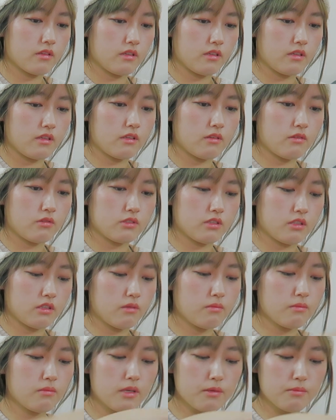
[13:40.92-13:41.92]
Okay, I gotta go
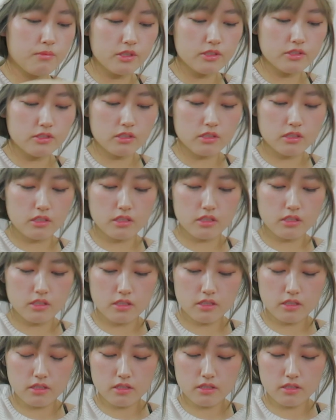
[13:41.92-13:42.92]
check out my pressure
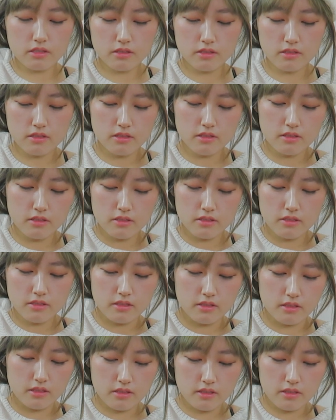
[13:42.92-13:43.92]
cooker.
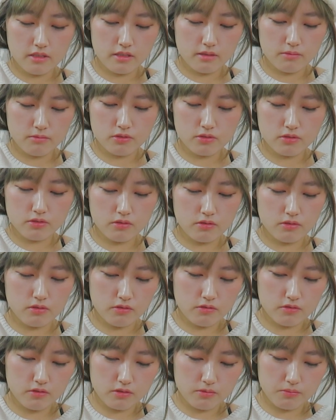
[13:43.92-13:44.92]
I am just
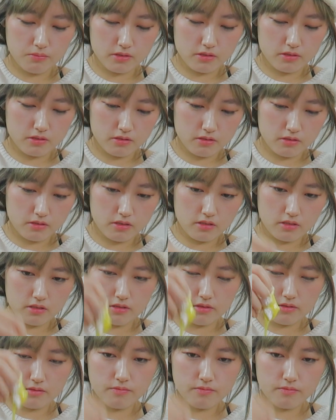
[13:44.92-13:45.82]
all over the place today.